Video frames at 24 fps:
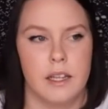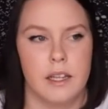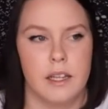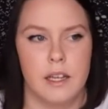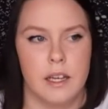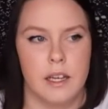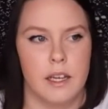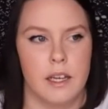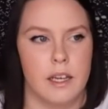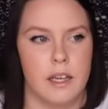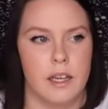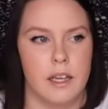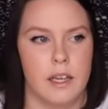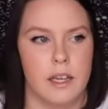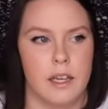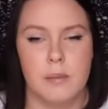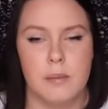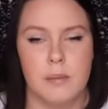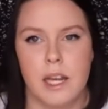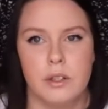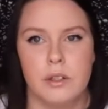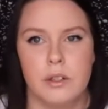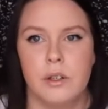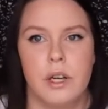The
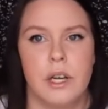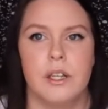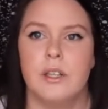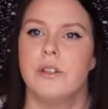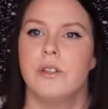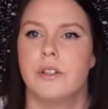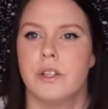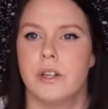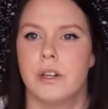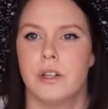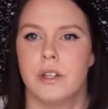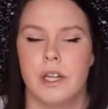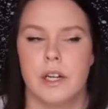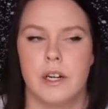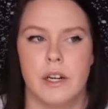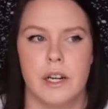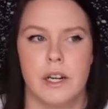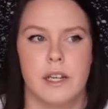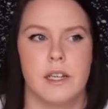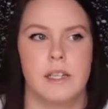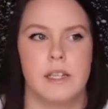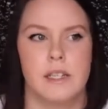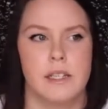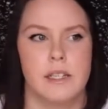hypothetical I used
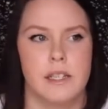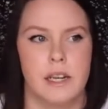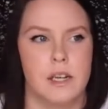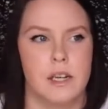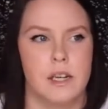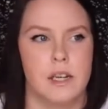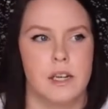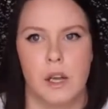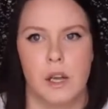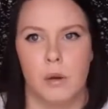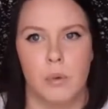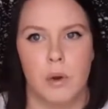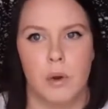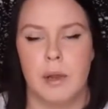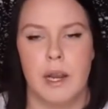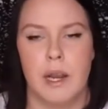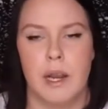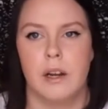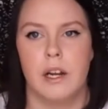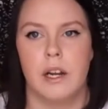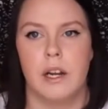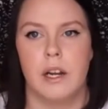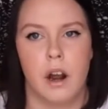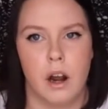earlier is there's a one
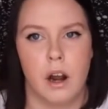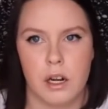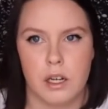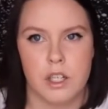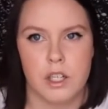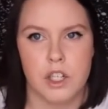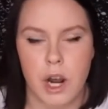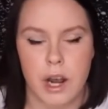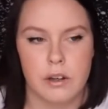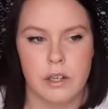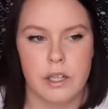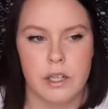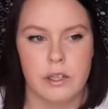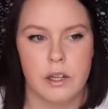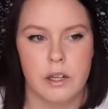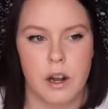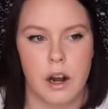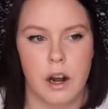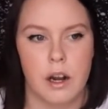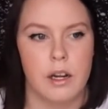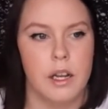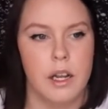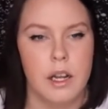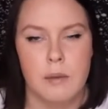parent in a car and a child in
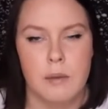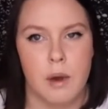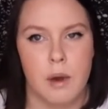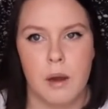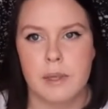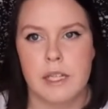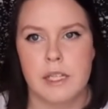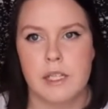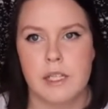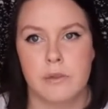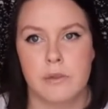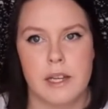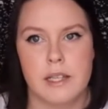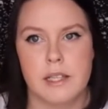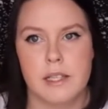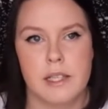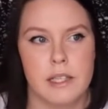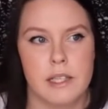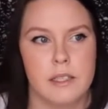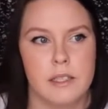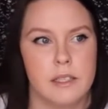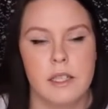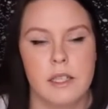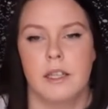the car. Mom gets
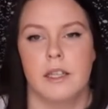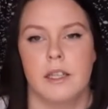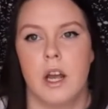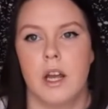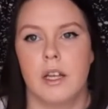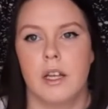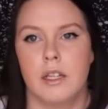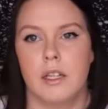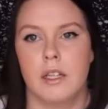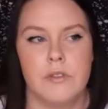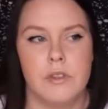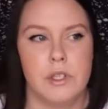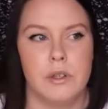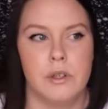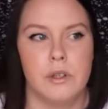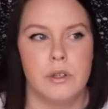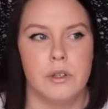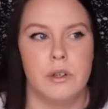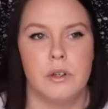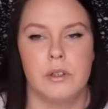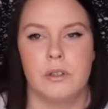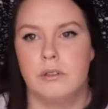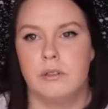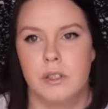arrested. They're not going to leave a
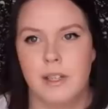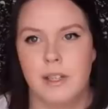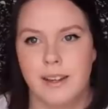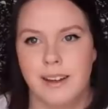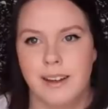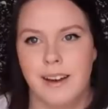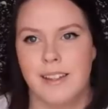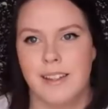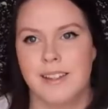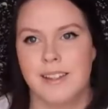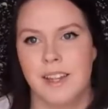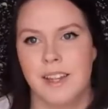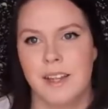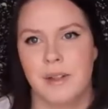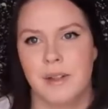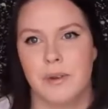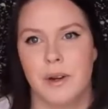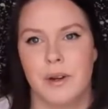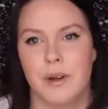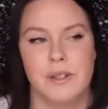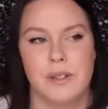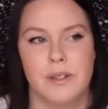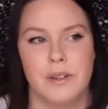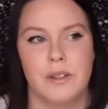2-year-old on the side of
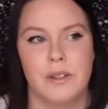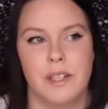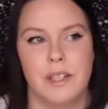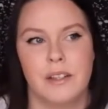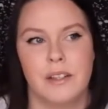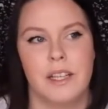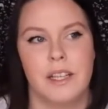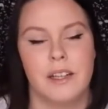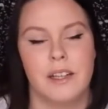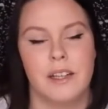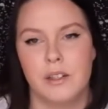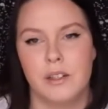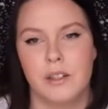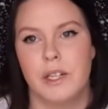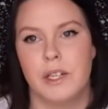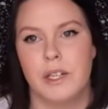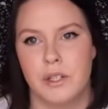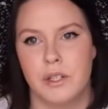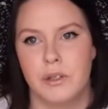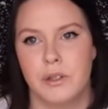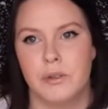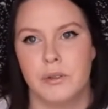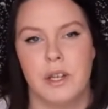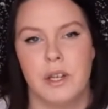the road, so clearly they're
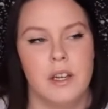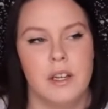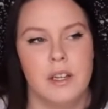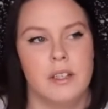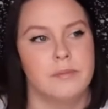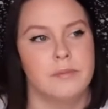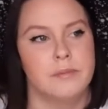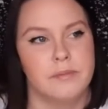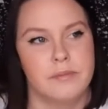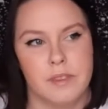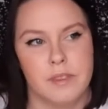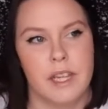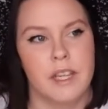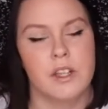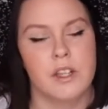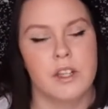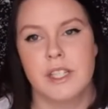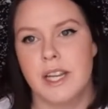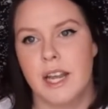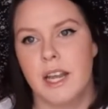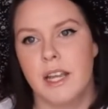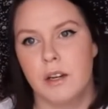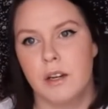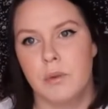going to
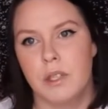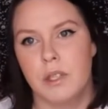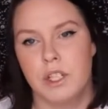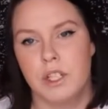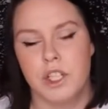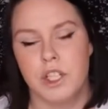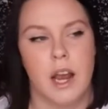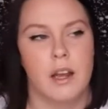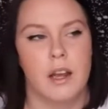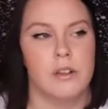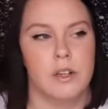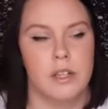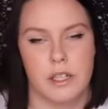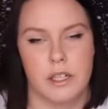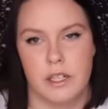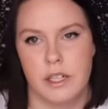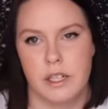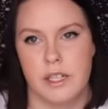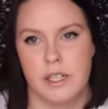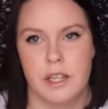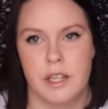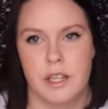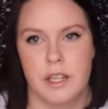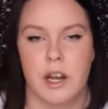either stay there with the child or
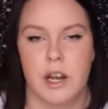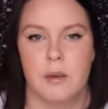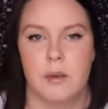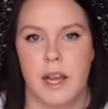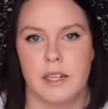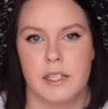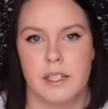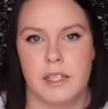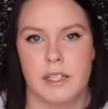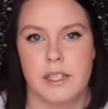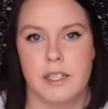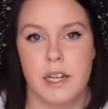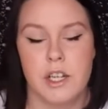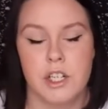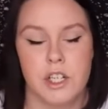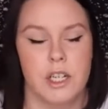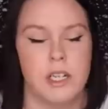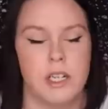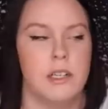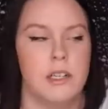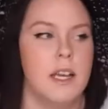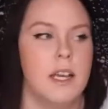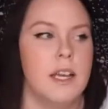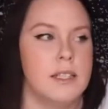they're going to take the child back to the
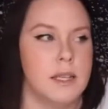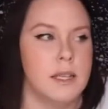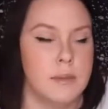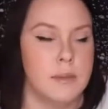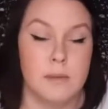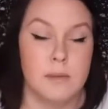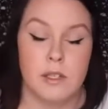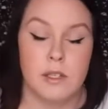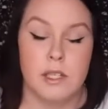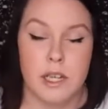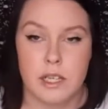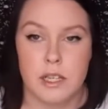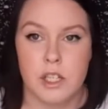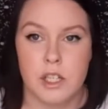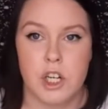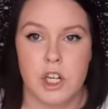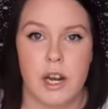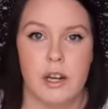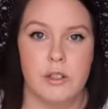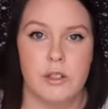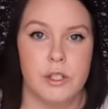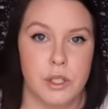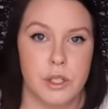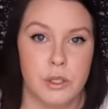station. Sometimes they'll take
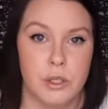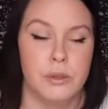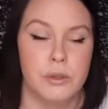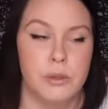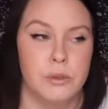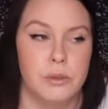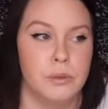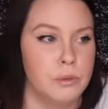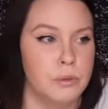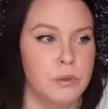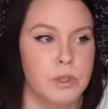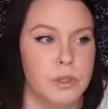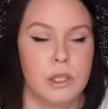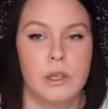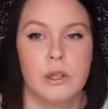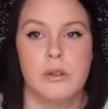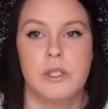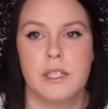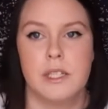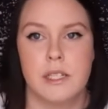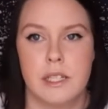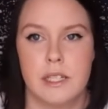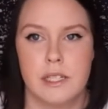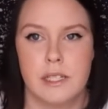the child to the
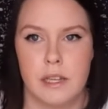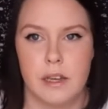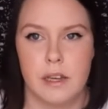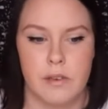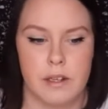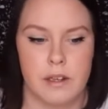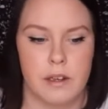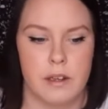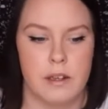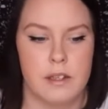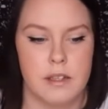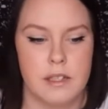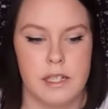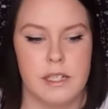closest BCF.